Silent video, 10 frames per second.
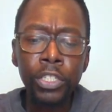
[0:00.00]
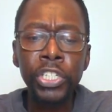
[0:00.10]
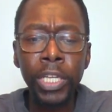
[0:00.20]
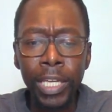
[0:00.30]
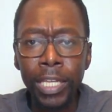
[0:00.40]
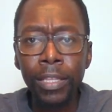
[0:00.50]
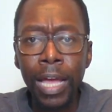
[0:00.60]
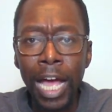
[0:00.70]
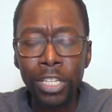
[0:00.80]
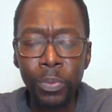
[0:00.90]
to heed the
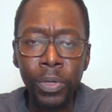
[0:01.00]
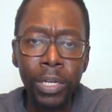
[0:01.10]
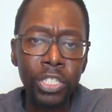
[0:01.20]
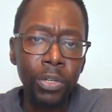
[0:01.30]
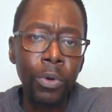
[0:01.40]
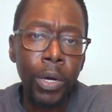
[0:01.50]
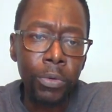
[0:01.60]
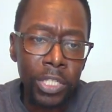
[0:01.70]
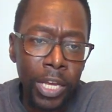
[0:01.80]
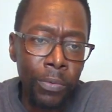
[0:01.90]
gospel. Now, someone
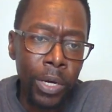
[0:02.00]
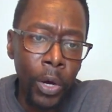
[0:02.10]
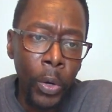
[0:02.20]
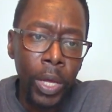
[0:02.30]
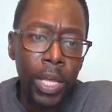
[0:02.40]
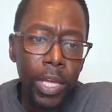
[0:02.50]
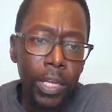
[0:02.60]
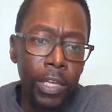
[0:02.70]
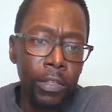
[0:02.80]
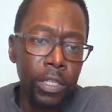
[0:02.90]
will say, well,
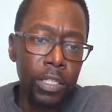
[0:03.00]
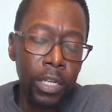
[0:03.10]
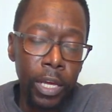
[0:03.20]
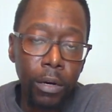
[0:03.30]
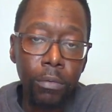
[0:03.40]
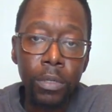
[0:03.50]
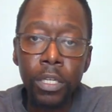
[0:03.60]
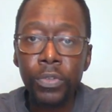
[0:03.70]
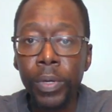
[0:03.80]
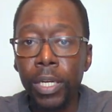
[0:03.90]
if this letter
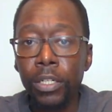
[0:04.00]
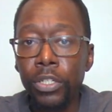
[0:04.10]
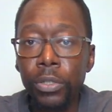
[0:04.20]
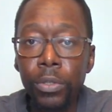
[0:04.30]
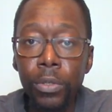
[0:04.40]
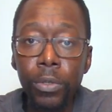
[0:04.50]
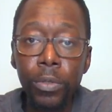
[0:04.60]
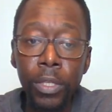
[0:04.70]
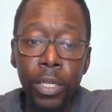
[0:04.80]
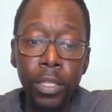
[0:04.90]
was written to
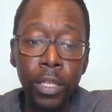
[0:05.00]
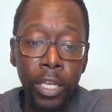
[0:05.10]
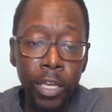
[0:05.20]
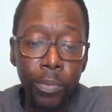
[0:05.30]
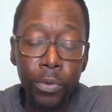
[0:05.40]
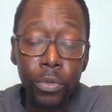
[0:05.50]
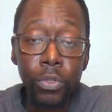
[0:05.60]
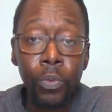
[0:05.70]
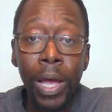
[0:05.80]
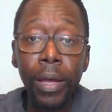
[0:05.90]
the
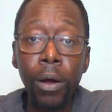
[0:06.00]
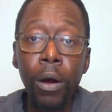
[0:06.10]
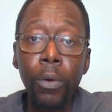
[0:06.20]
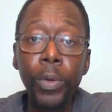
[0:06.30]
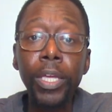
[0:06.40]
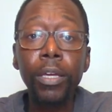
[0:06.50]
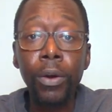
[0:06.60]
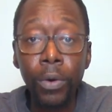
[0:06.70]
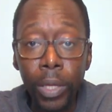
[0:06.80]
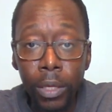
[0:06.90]
Hebrews, why are we
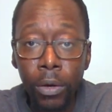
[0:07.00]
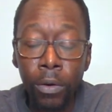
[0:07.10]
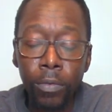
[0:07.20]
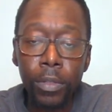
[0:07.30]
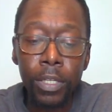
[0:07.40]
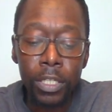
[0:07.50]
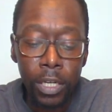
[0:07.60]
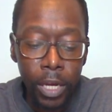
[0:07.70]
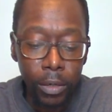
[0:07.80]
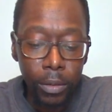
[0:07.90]
going over this
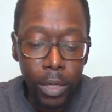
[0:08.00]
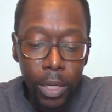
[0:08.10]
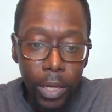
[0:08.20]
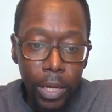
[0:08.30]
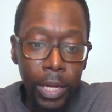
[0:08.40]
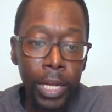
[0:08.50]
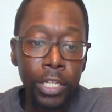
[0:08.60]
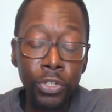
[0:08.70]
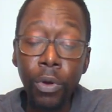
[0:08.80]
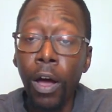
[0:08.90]
letter?
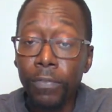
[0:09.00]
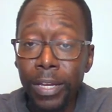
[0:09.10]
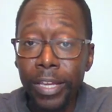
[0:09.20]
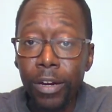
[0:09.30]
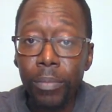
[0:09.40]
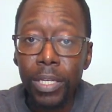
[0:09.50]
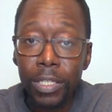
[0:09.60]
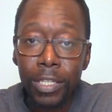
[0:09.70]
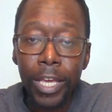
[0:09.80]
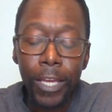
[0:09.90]
As you often hear me
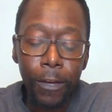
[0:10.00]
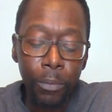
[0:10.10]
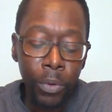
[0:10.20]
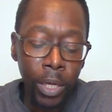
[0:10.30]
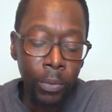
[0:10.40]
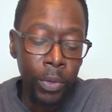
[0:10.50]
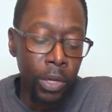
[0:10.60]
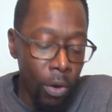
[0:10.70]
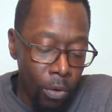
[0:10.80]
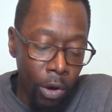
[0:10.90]
say, when we
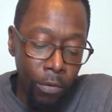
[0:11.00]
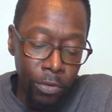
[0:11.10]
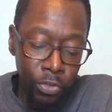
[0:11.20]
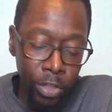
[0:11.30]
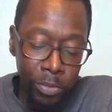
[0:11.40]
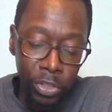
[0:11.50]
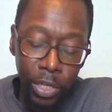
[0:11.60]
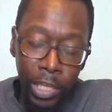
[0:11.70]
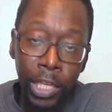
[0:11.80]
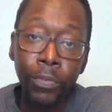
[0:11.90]
go over
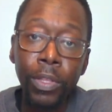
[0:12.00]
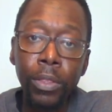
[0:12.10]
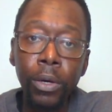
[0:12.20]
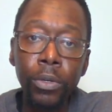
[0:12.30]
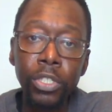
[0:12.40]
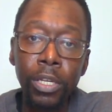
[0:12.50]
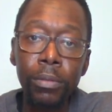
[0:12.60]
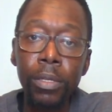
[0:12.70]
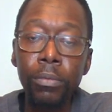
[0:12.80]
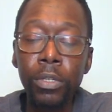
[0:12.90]
scripture, even though
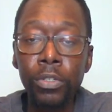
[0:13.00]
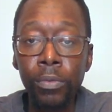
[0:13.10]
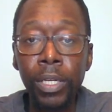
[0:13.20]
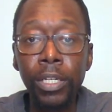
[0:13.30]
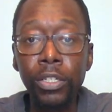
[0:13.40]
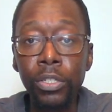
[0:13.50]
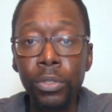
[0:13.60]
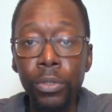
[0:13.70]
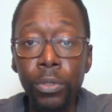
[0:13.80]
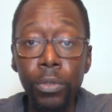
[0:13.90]
something was written
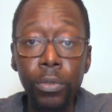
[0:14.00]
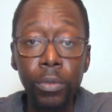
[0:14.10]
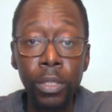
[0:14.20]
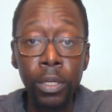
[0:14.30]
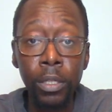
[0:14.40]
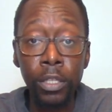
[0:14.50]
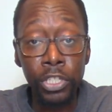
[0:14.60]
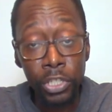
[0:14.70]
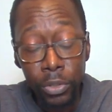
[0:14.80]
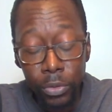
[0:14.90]
to the
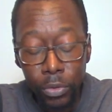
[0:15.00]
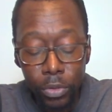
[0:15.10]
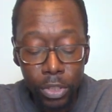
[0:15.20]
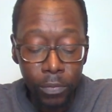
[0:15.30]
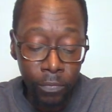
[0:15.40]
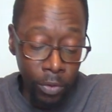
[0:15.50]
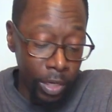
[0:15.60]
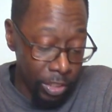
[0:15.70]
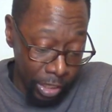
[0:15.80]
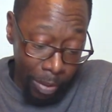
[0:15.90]
Jews, for
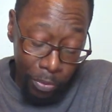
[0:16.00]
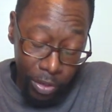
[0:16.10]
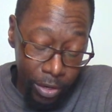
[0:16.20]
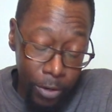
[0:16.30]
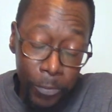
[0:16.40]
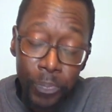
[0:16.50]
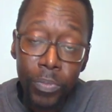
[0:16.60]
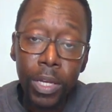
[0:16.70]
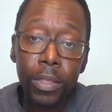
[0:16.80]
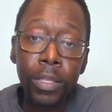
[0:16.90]
example, here,
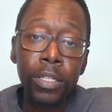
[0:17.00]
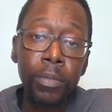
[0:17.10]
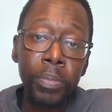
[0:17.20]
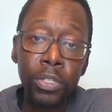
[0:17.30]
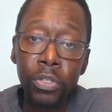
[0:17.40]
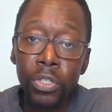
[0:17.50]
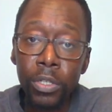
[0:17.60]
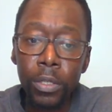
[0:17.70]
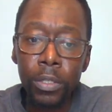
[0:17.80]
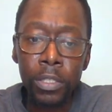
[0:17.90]
this epistle
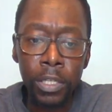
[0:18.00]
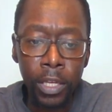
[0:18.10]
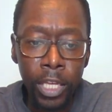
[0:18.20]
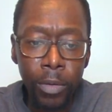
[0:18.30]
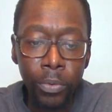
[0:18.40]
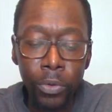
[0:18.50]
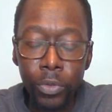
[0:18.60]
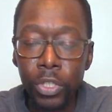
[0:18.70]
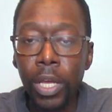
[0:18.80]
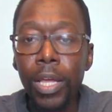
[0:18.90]
to the
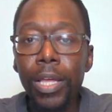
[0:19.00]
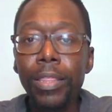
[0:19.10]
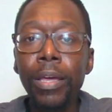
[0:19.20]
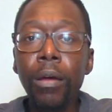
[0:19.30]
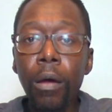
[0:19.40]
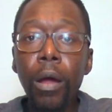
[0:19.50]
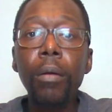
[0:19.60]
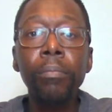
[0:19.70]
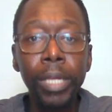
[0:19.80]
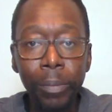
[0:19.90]
Hebrews, there
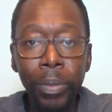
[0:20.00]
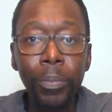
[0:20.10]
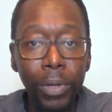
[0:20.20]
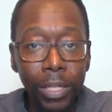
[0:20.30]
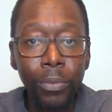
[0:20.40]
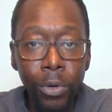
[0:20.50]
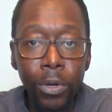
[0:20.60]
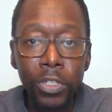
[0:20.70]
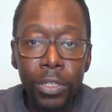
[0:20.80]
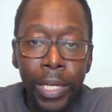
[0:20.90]
are many people in the
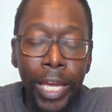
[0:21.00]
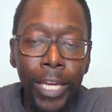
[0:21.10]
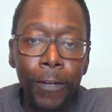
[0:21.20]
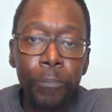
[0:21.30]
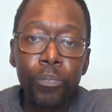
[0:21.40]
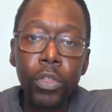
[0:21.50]
world today